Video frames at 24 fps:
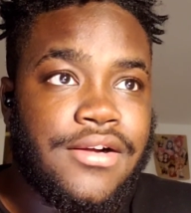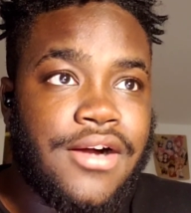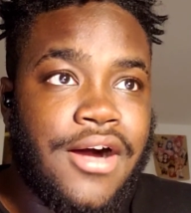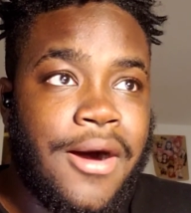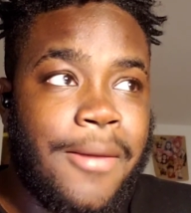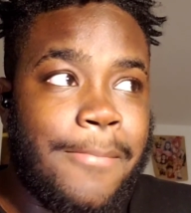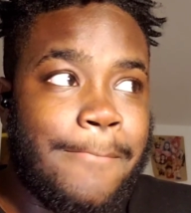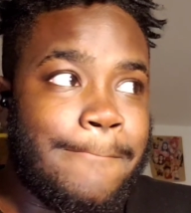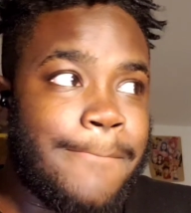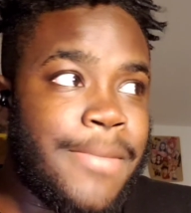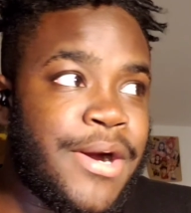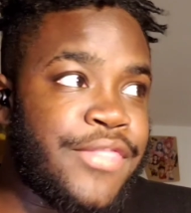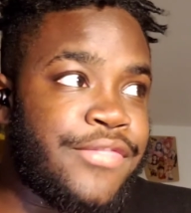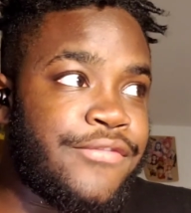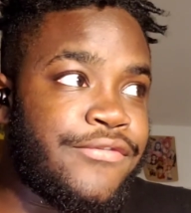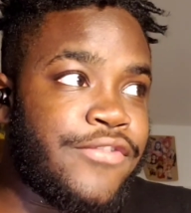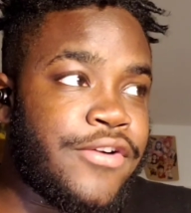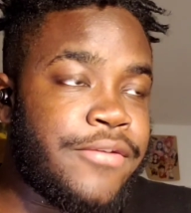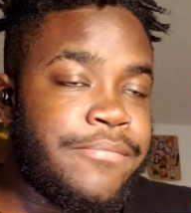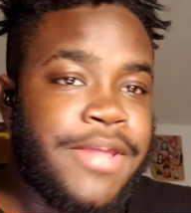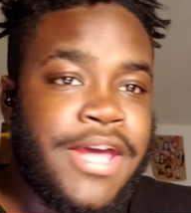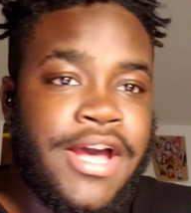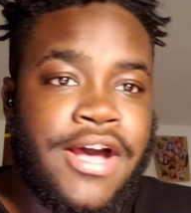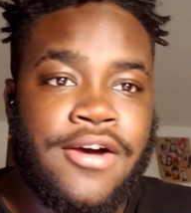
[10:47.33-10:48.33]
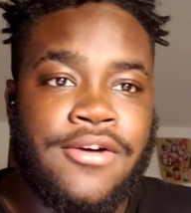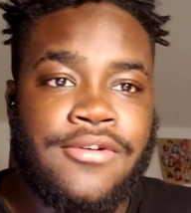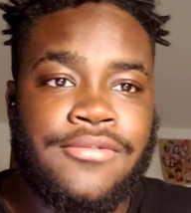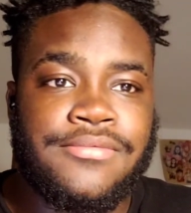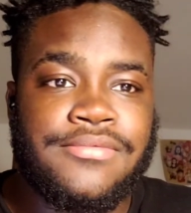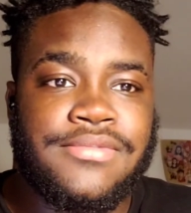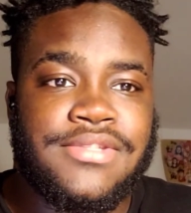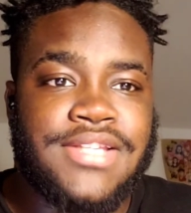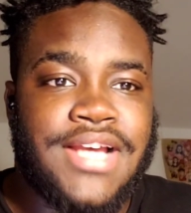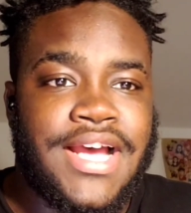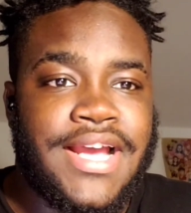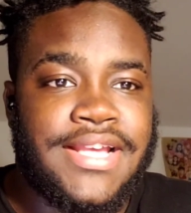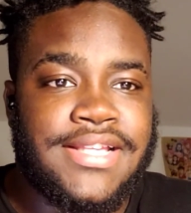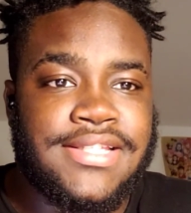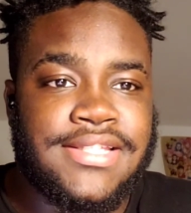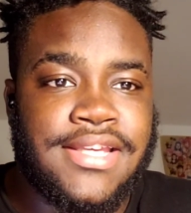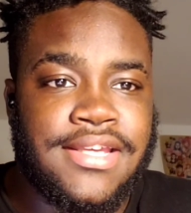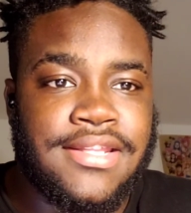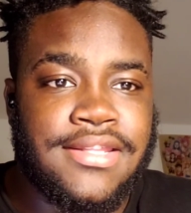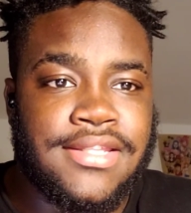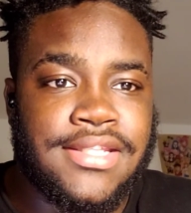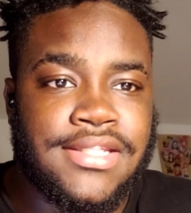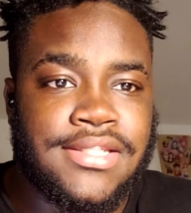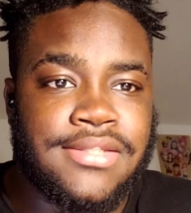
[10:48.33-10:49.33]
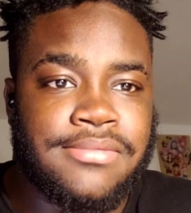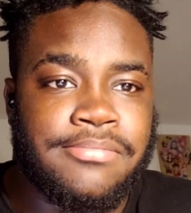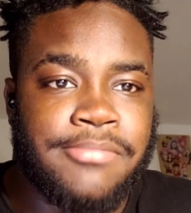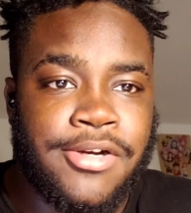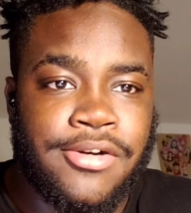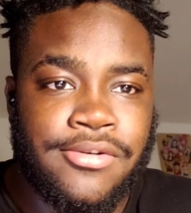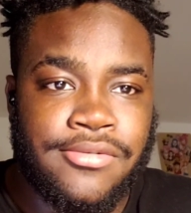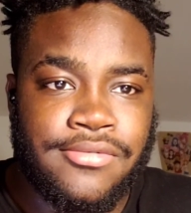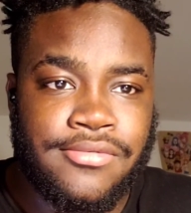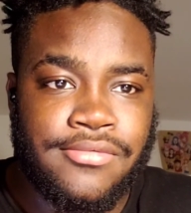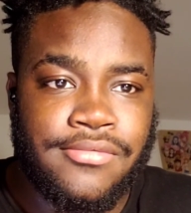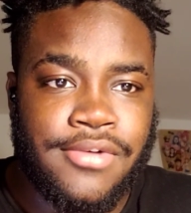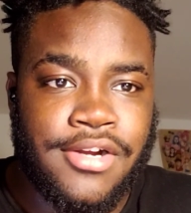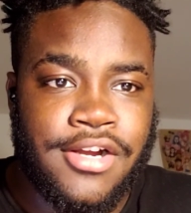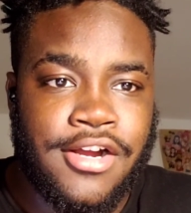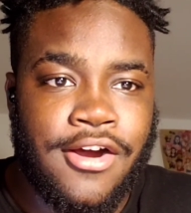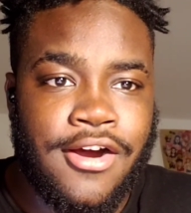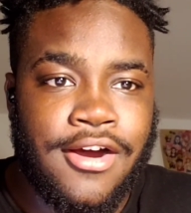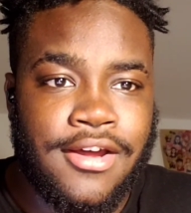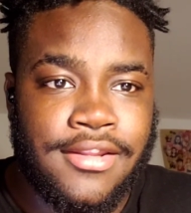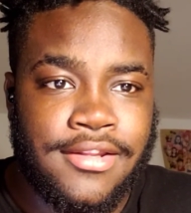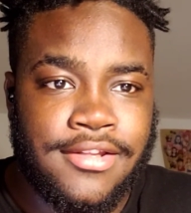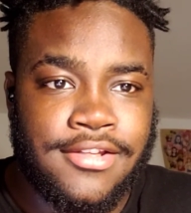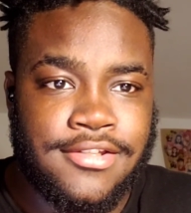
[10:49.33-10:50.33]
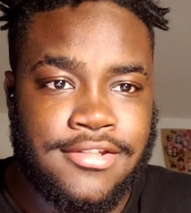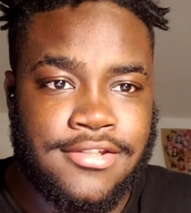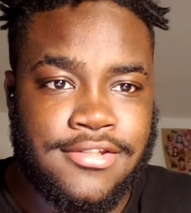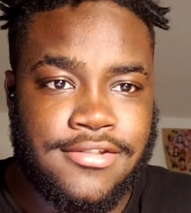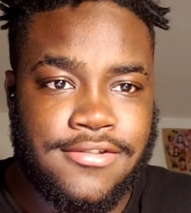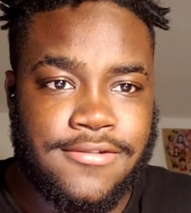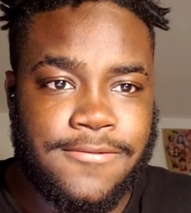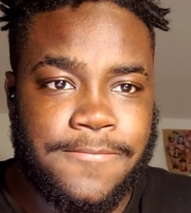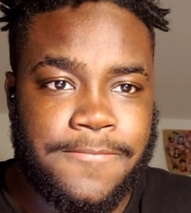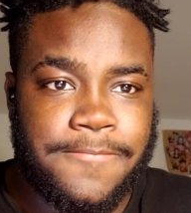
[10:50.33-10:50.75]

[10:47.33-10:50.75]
a month from now. Titans getting the smoke, regardless.